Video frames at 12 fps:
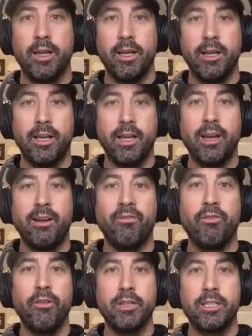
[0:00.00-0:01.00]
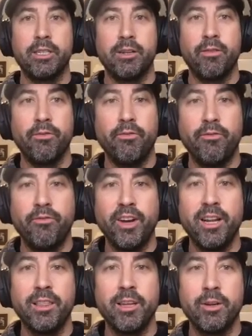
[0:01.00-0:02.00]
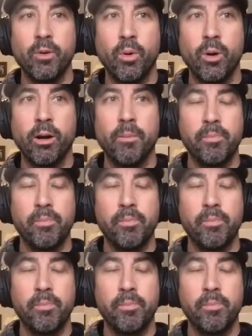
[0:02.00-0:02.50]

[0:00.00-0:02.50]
getting feet in the door.